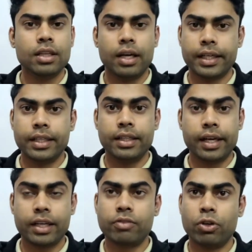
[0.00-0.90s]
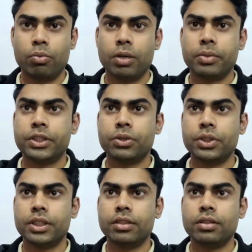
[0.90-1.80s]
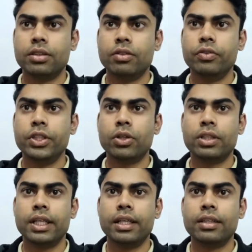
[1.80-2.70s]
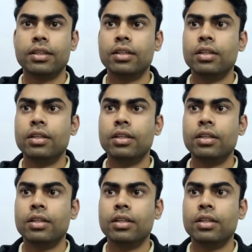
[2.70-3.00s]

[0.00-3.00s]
again, direct formula based question. We know that